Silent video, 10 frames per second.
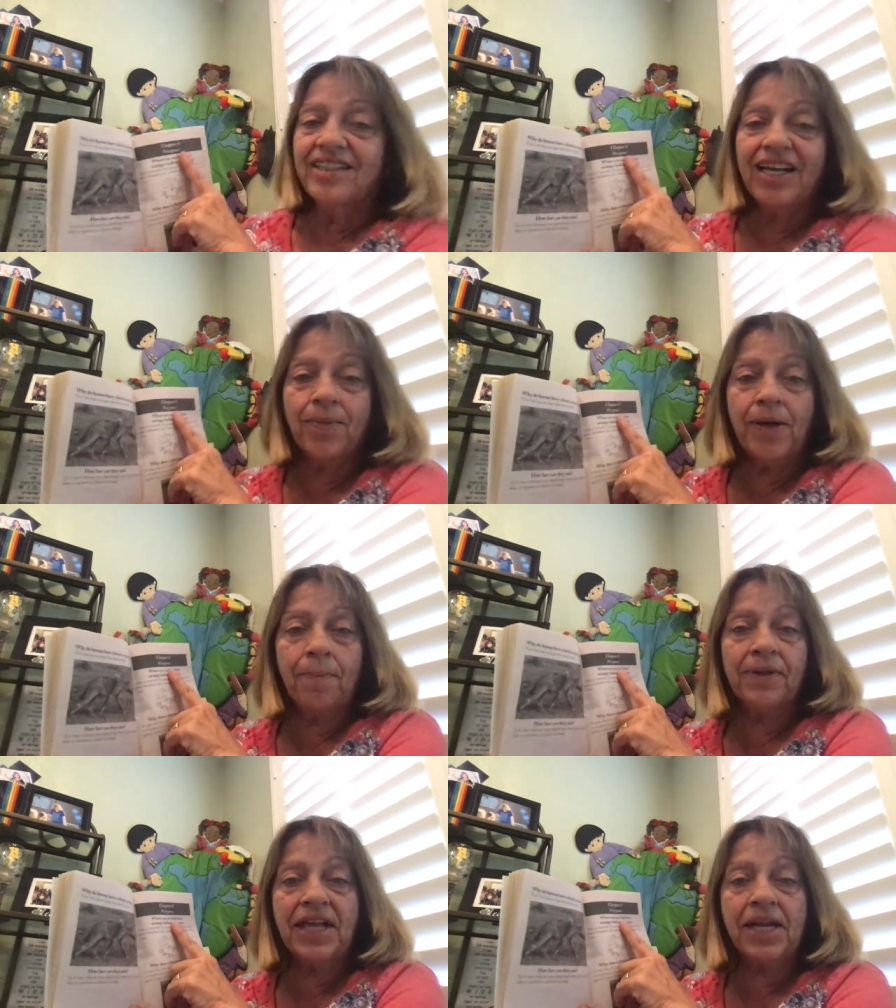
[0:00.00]
How
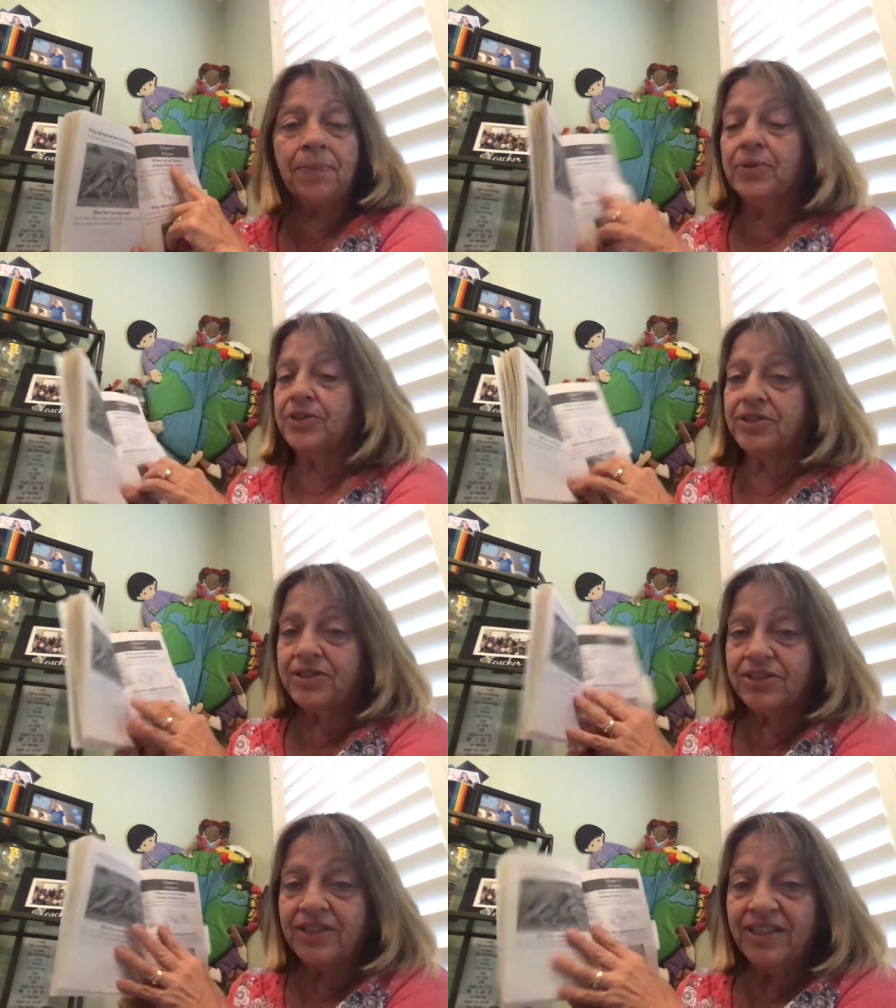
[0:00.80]
about
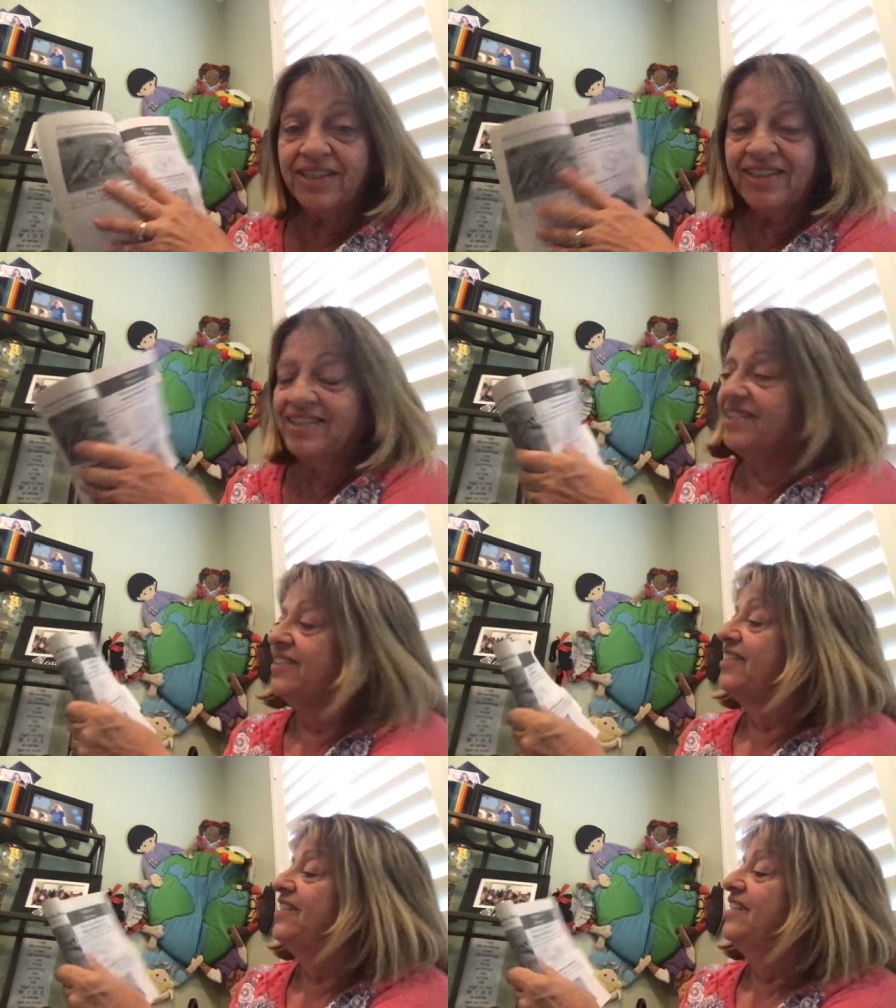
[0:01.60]
platypuses?
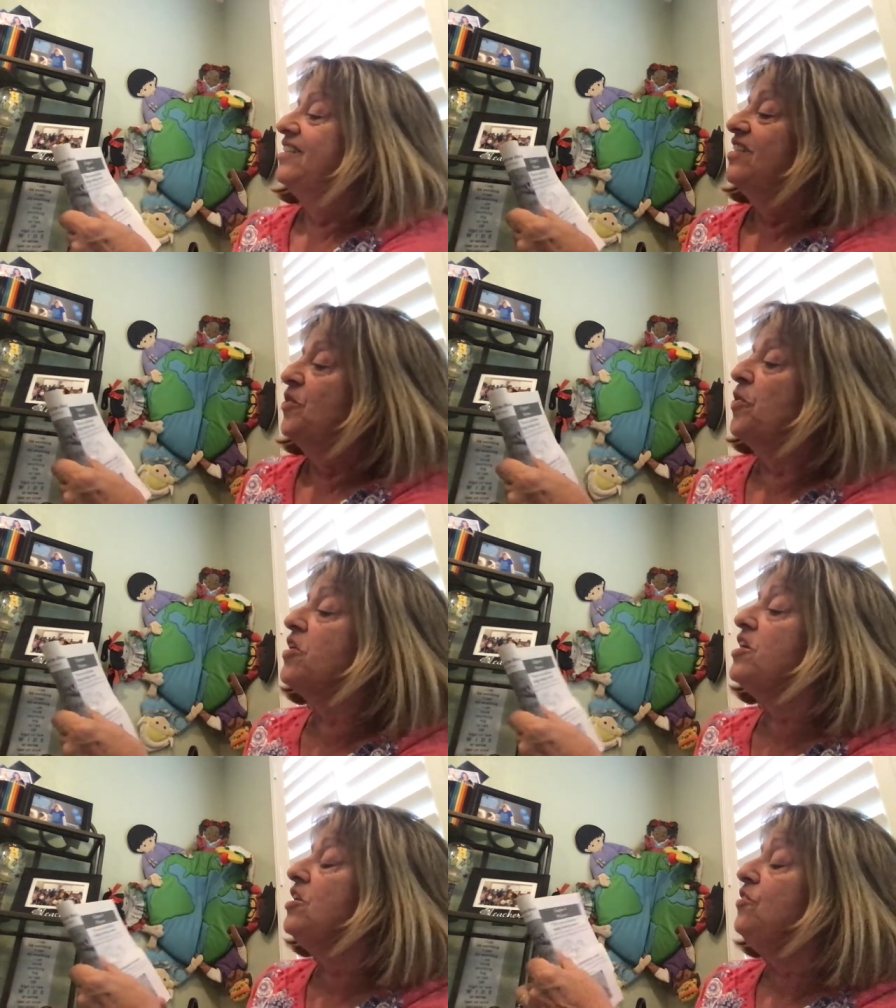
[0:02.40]

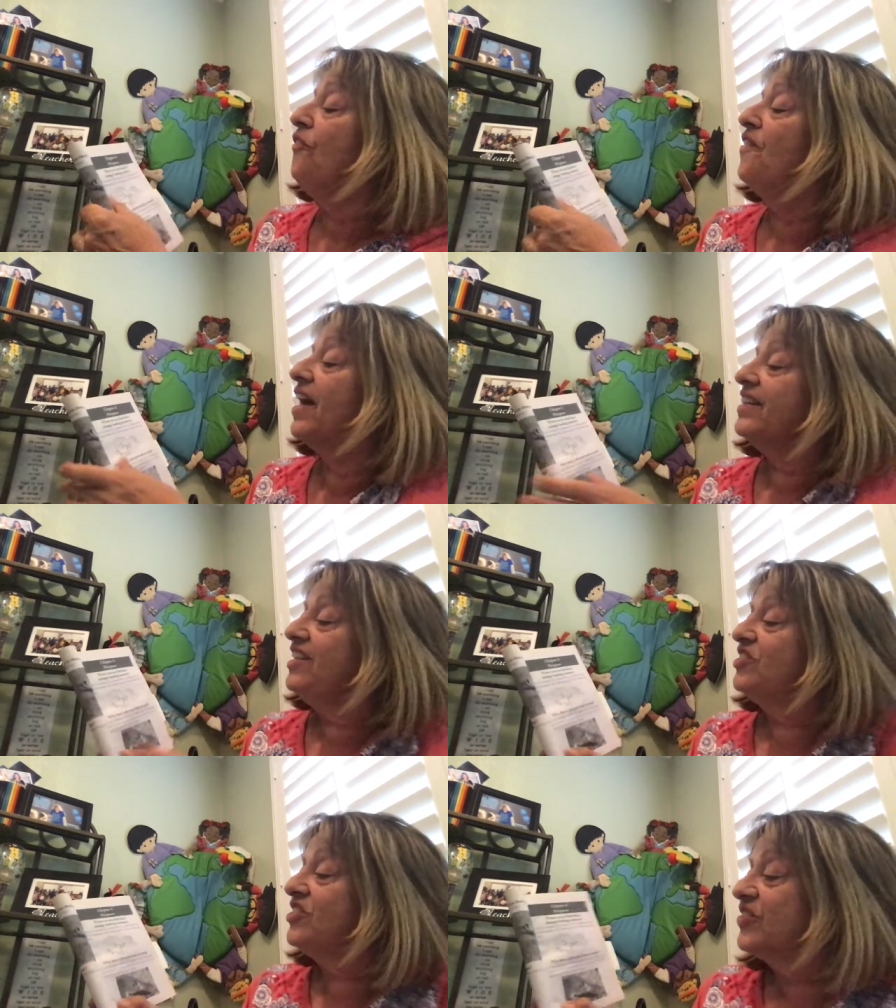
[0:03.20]
Where can you find
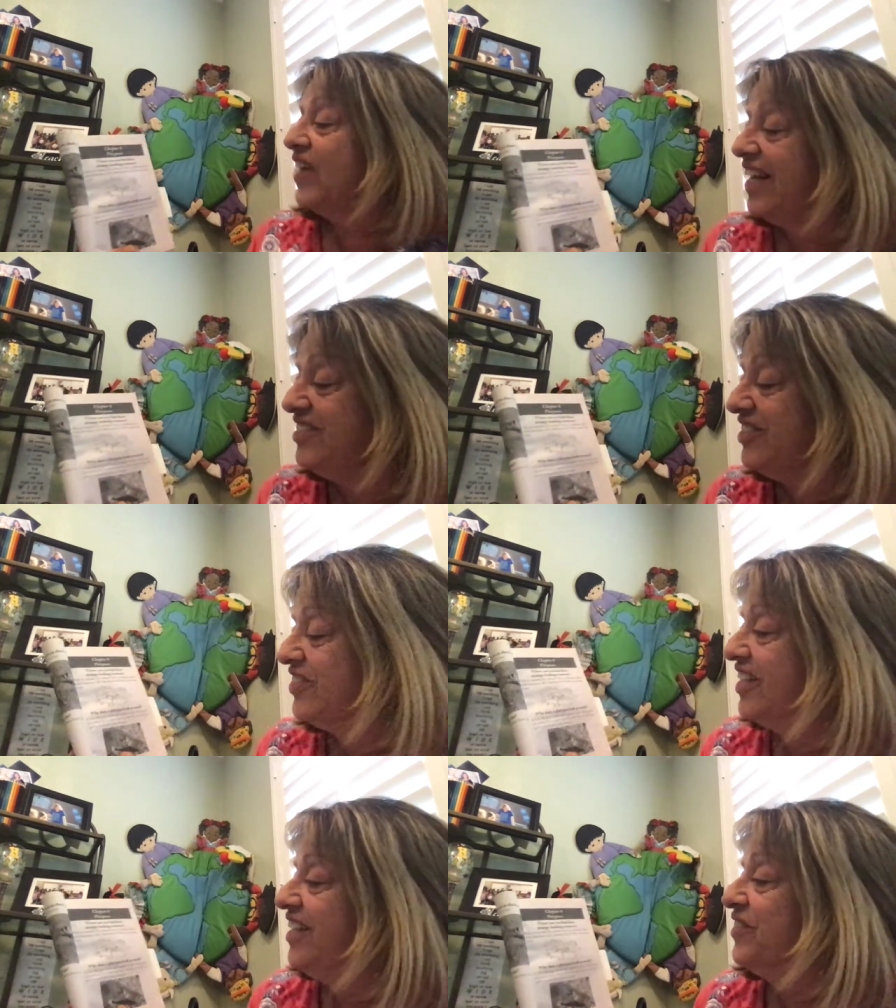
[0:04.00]
these strange
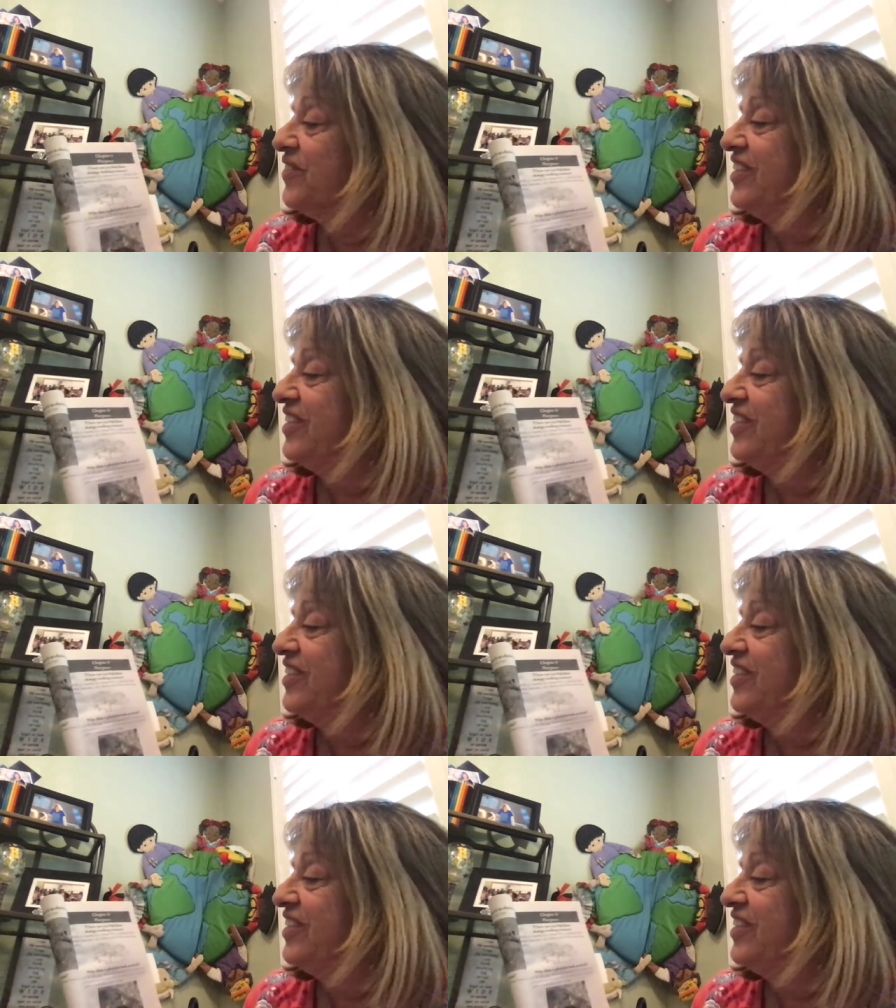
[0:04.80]
looking